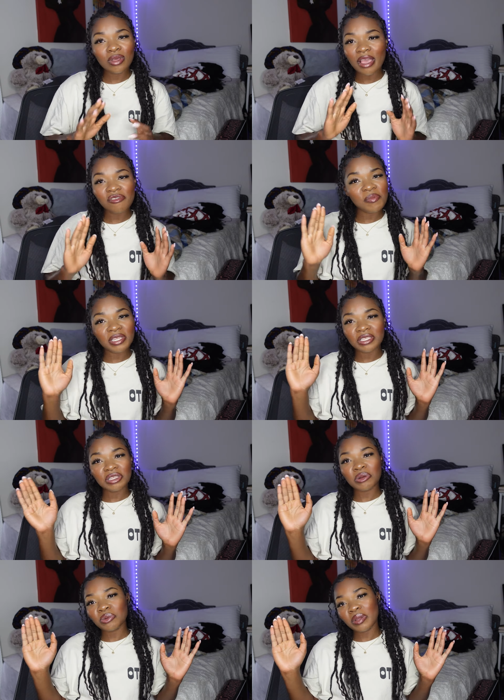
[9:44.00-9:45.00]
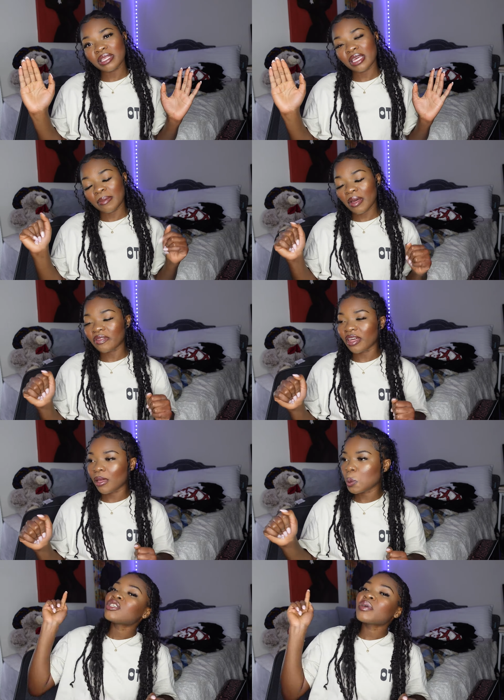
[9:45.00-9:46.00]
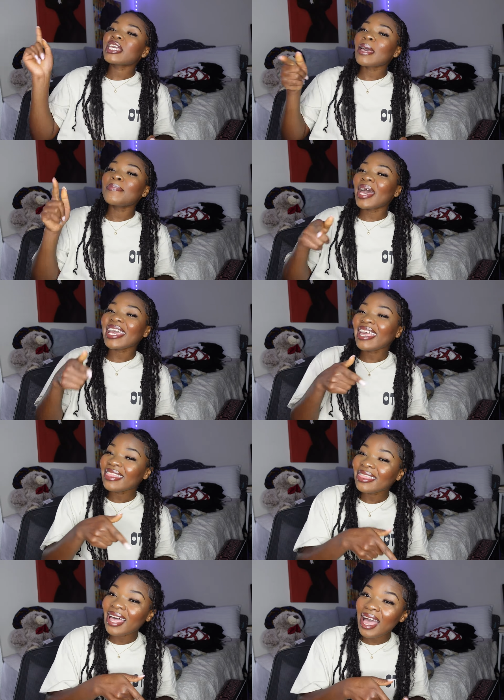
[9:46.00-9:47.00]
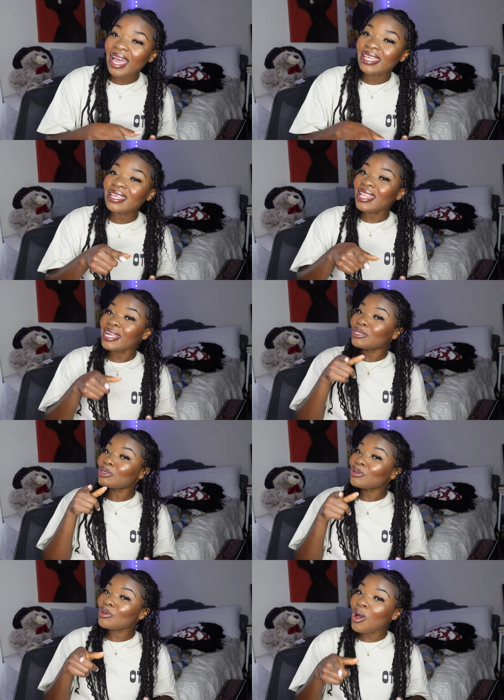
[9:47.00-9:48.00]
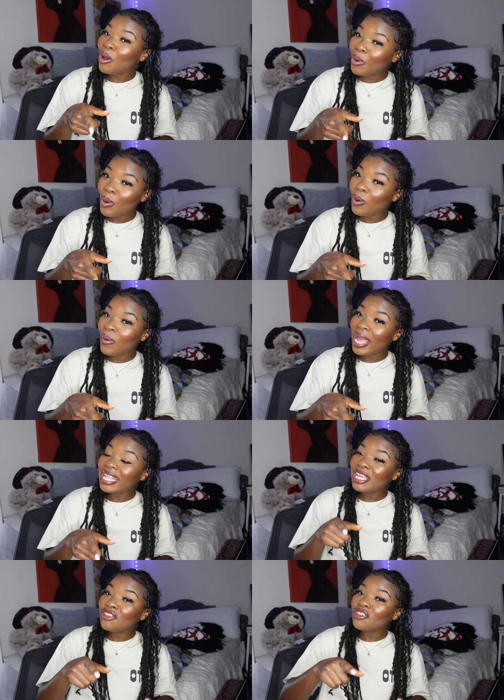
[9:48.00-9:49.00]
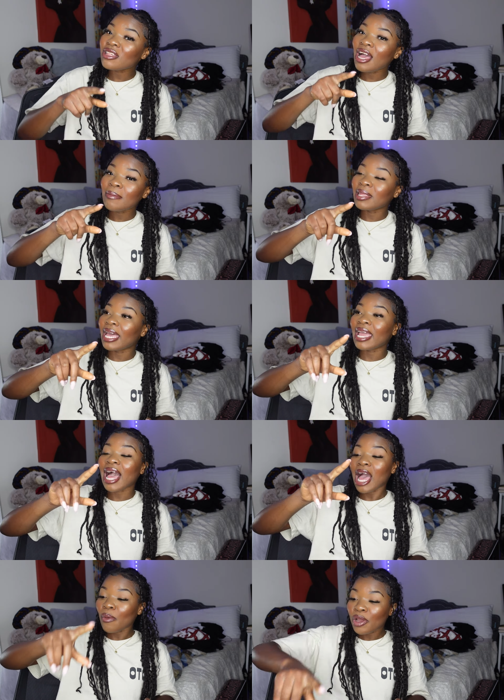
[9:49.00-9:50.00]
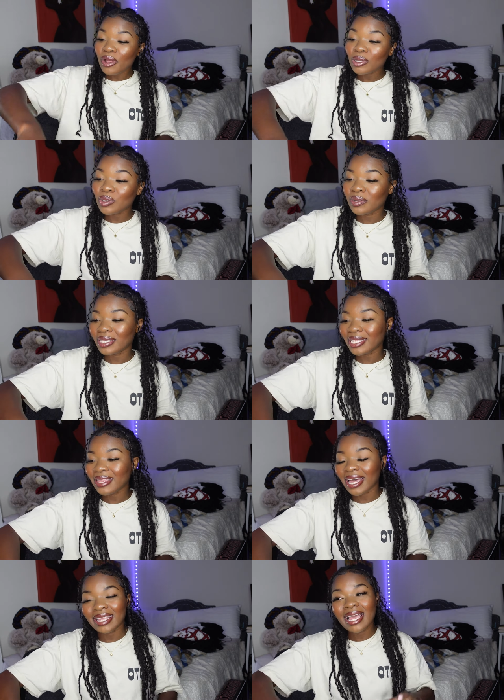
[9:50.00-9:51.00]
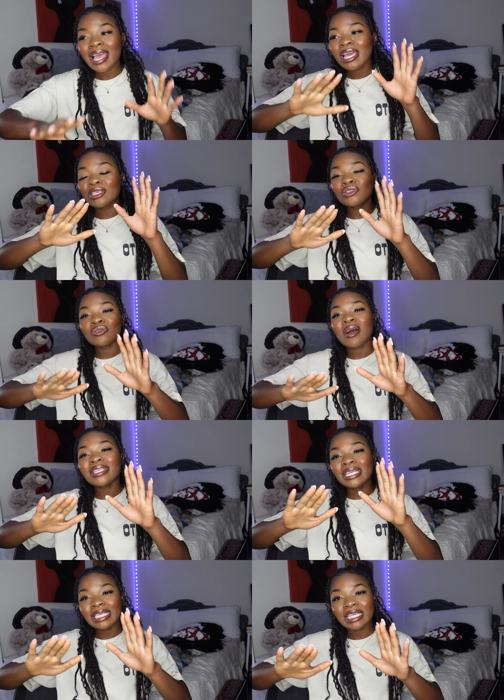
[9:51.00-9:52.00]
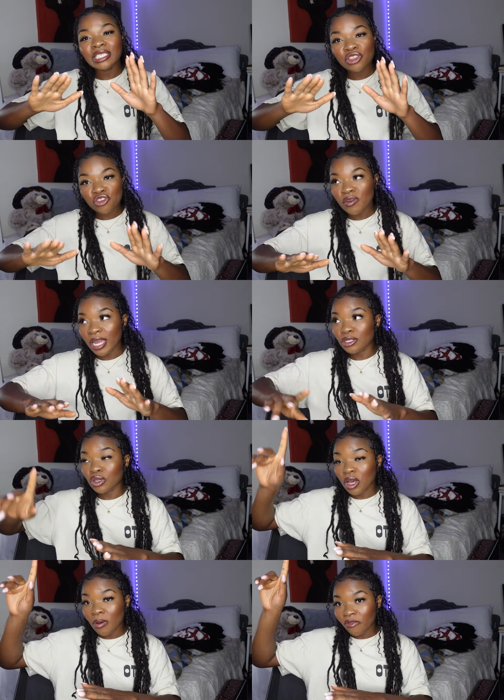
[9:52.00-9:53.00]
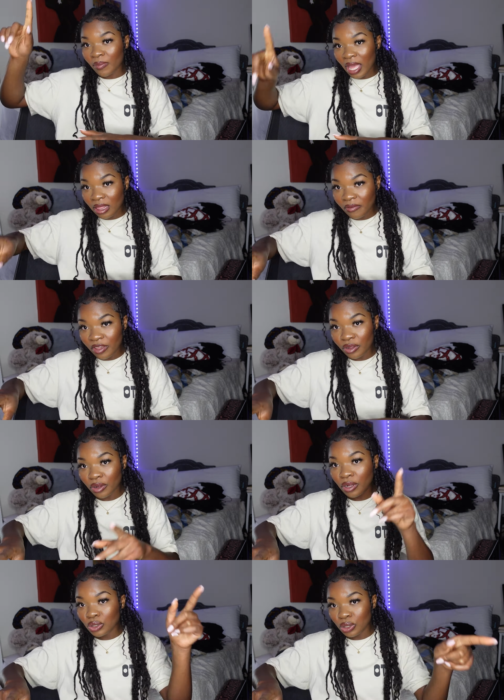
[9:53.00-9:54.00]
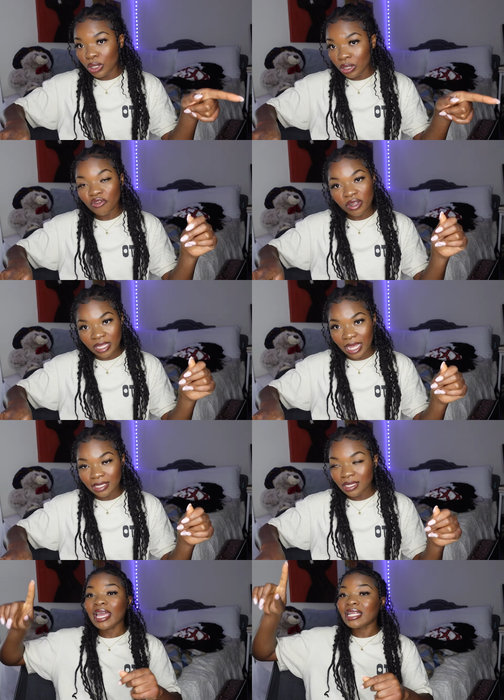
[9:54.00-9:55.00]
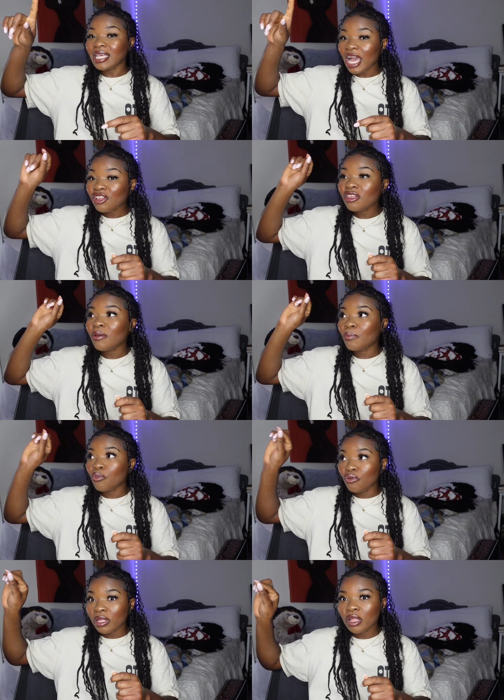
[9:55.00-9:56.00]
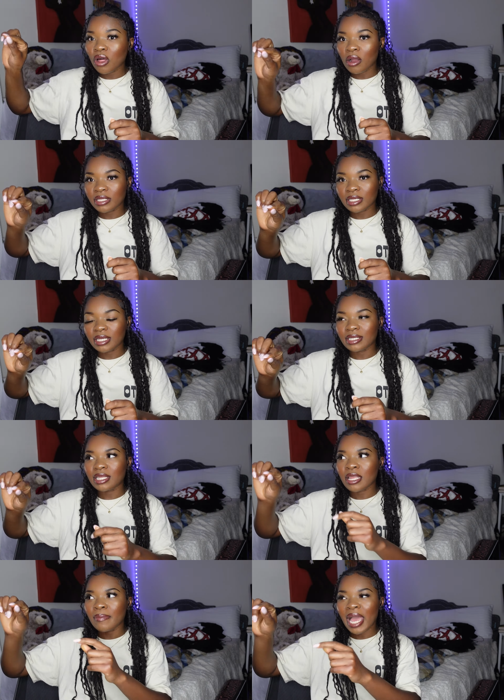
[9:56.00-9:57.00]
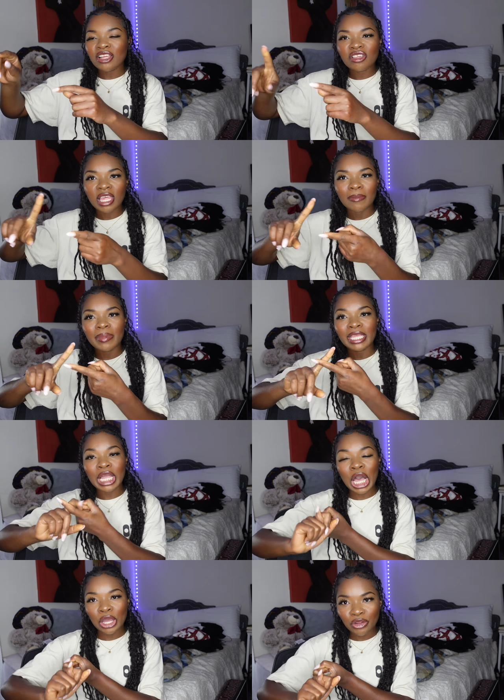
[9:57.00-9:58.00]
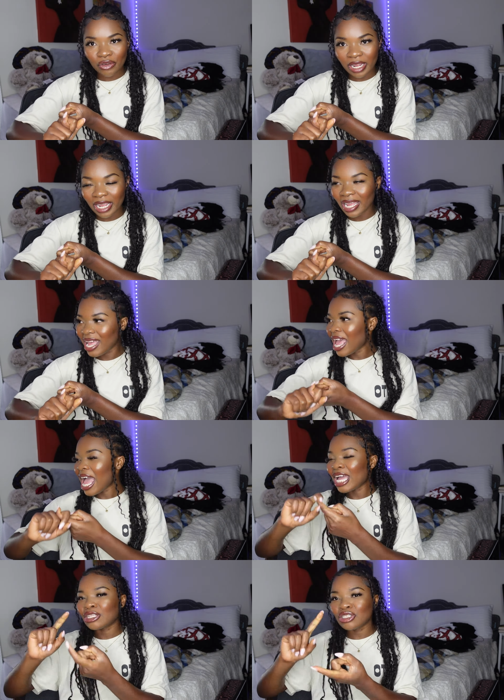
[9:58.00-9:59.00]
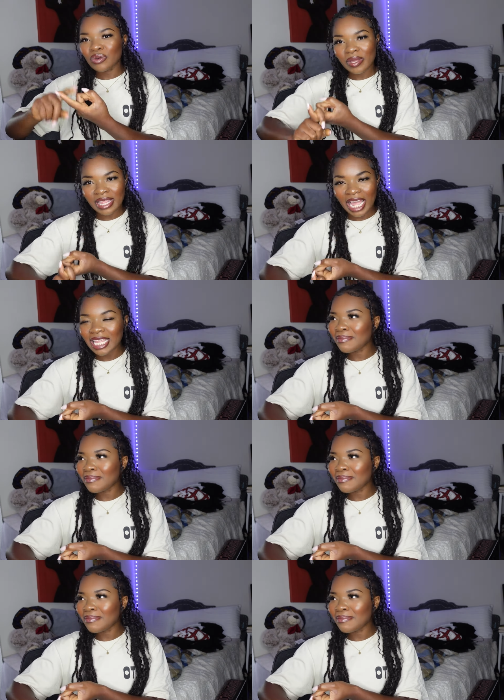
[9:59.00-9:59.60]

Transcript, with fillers: everybody, they don't know anything about that. So we get back in line. The line is long, oh, and each time, like, I want y'all to understand that it's not an easy trek to come from elevator to the front desk. Like, it's actually a really long distance. And imagine, like, being hungry and doing that.